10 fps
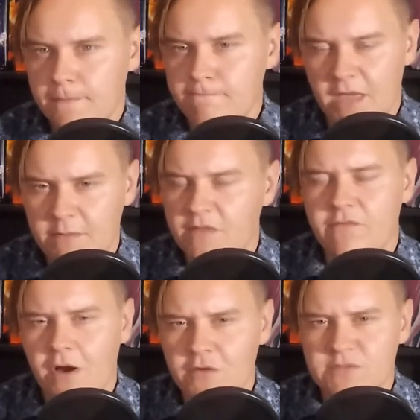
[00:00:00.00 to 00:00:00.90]
Maybe the
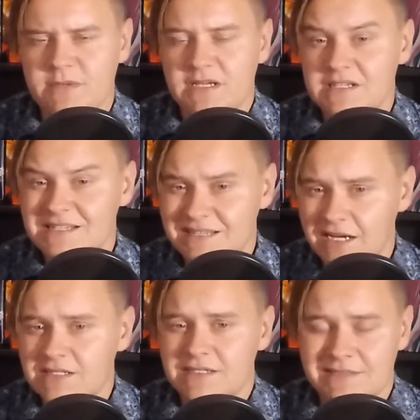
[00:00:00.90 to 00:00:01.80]
father's being
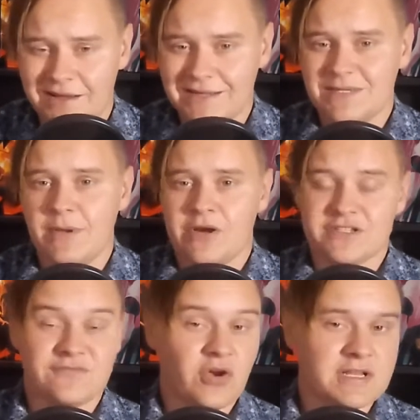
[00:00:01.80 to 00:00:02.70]
discussed and talked about
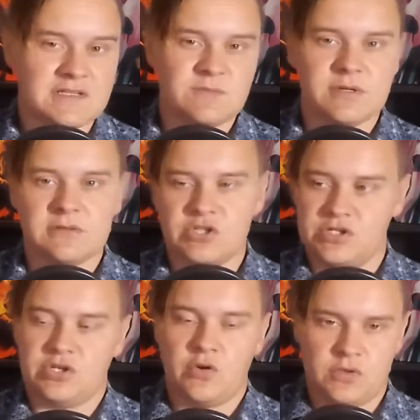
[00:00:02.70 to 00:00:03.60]
as friends, but she
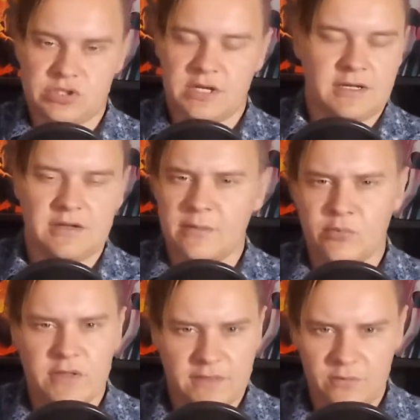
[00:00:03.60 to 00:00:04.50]
doesn't know who she's going to end up
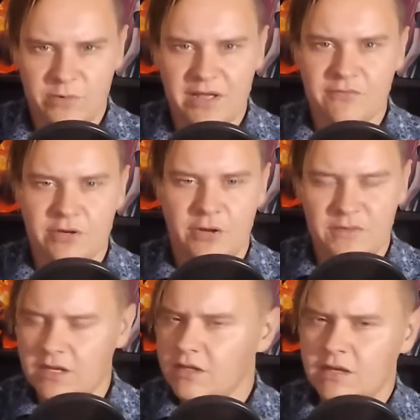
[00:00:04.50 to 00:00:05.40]
with, and whatever,
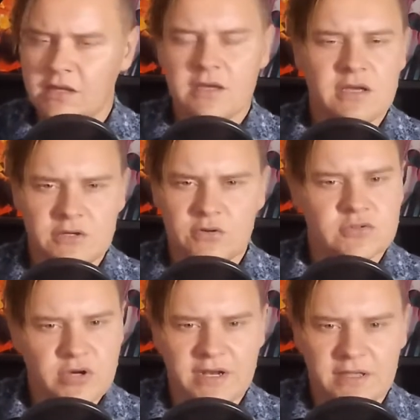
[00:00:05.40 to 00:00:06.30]
they don't
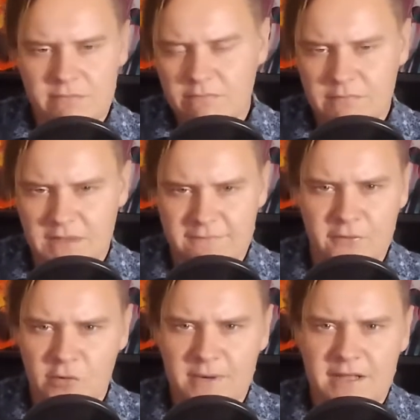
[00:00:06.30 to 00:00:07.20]
try to
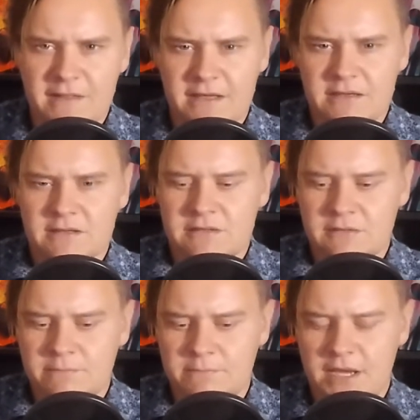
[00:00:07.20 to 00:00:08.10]
confirm any,
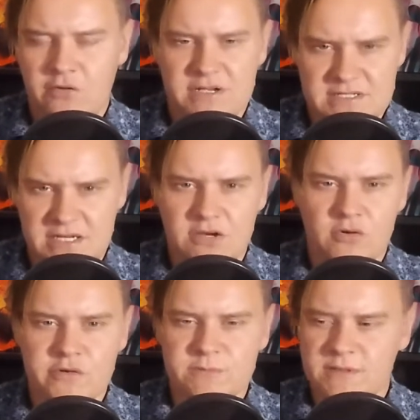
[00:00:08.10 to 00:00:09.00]
pairings and
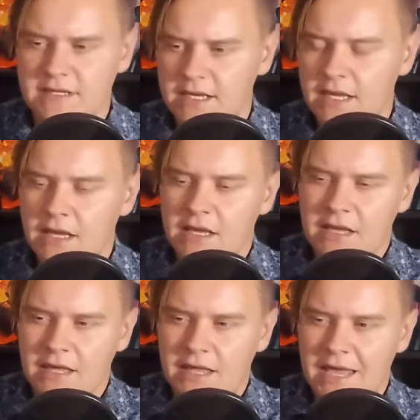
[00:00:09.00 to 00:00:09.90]
heroes, but they
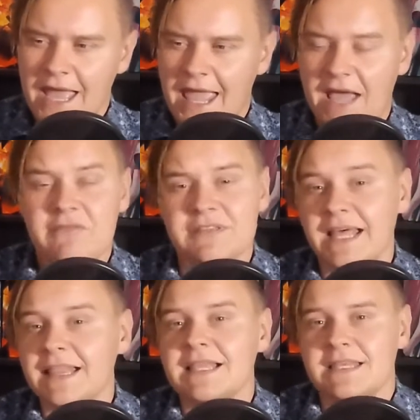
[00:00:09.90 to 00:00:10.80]
have
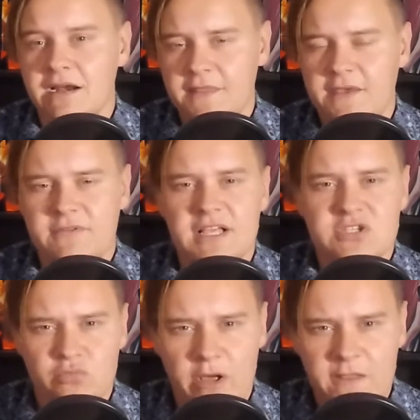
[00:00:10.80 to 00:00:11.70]
lightly done it. They've
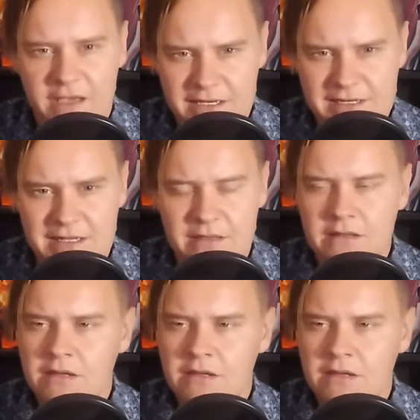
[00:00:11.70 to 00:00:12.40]
danced around the idea.